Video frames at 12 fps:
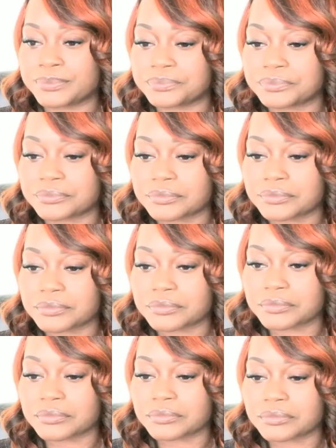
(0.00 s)

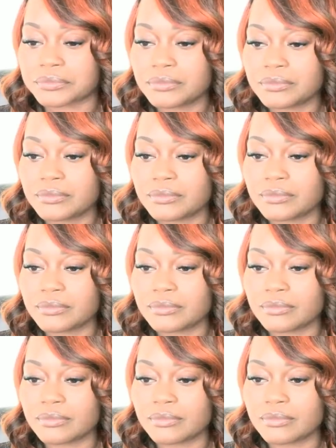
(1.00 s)

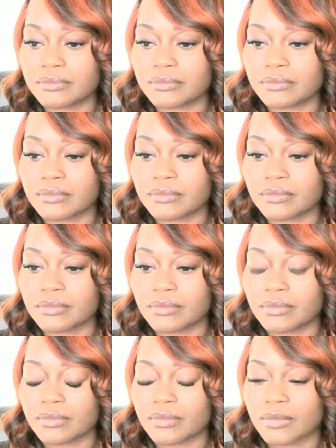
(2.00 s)

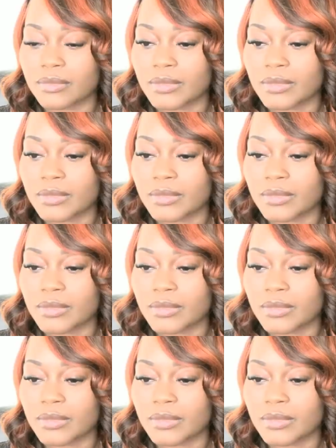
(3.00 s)
Nobody speaks.